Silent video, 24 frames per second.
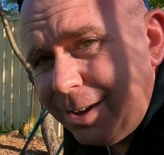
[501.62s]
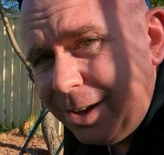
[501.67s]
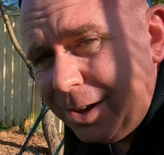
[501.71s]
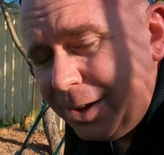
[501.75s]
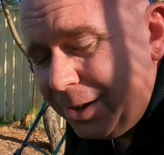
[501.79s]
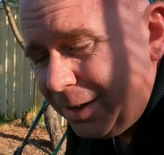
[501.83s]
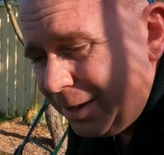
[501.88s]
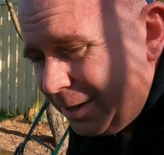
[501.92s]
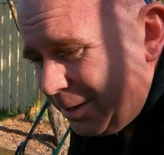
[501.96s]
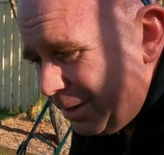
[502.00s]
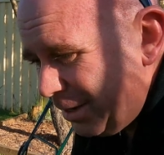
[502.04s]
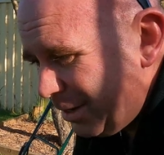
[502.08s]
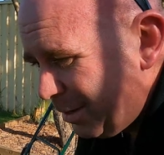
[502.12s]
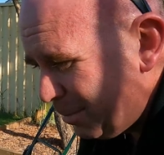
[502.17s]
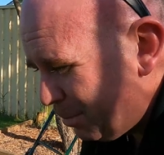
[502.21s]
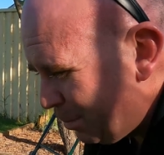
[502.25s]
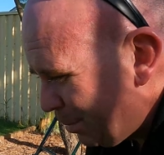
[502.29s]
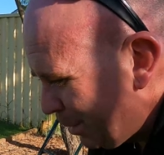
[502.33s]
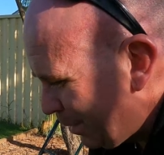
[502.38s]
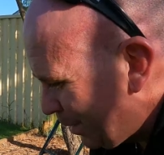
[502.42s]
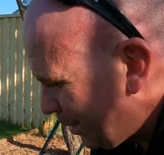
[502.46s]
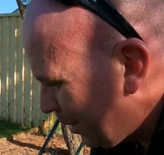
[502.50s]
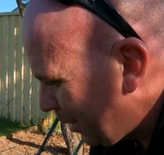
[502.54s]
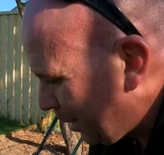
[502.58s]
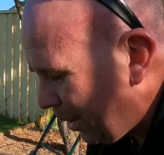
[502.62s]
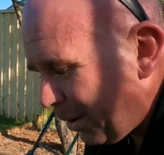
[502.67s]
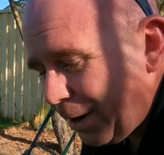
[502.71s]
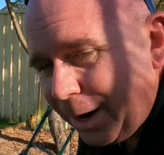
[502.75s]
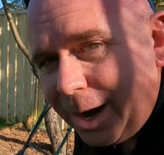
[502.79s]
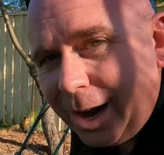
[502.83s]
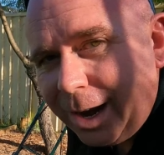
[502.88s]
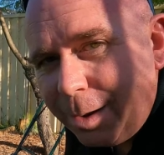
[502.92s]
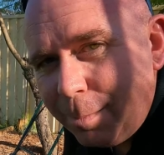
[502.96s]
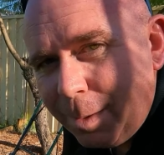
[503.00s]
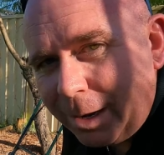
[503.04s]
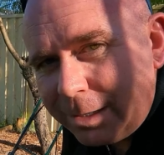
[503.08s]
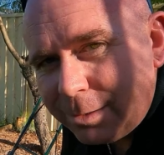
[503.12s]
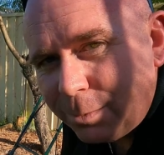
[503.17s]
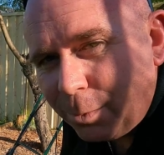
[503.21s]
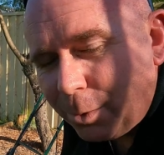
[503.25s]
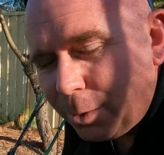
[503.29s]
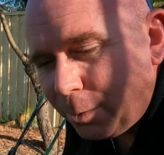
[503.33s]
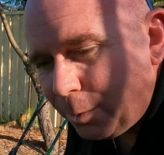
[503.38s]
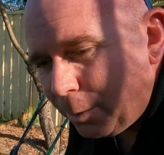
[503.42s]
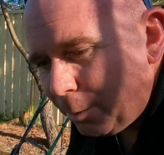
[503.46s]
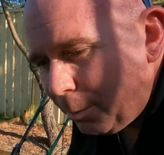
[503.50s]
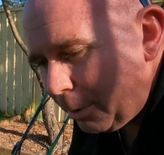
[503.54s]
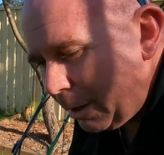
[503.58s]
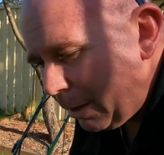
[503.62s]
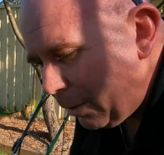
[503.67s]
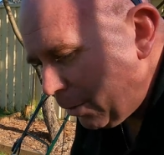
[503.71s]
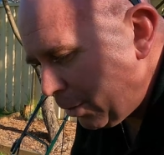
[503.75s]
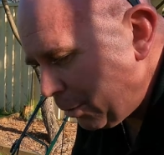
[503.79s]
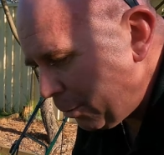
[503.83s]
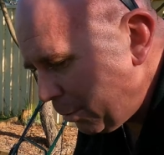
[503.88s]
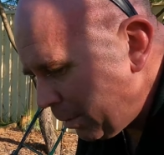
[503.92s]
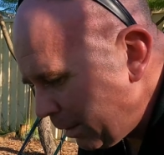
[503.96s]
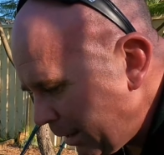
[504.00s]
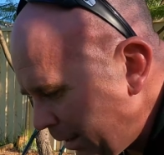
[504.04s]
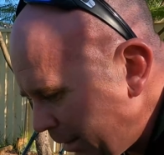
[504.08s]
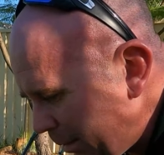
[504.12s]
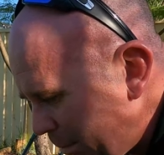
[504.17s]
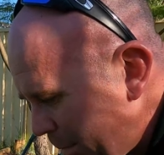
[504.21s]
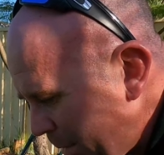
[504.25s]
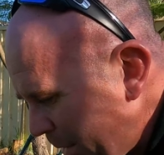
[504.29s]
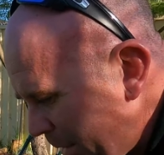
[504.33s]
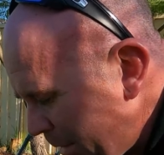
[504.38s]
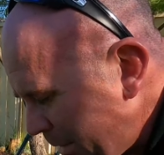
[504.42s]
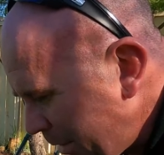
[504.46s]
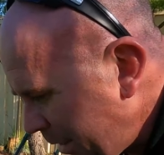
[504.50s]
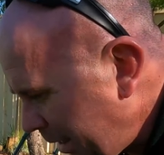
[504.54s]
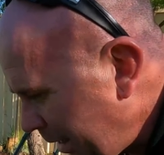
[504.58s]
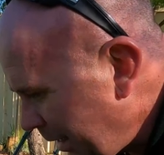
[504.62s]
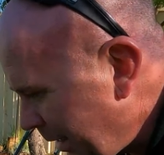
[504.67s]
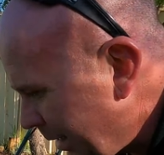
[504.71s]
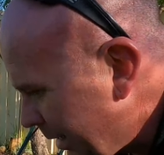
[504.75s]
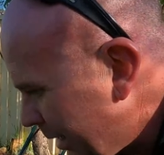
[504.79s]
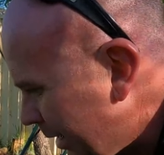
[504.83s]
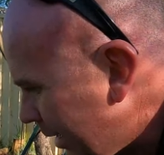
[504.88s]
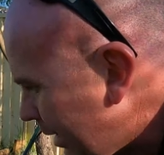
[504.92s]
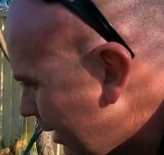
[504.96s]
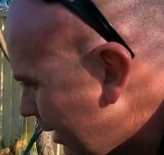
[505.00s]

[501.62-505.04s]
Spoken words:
it's just berserk. I can only imagine what it would have been like without the PGR.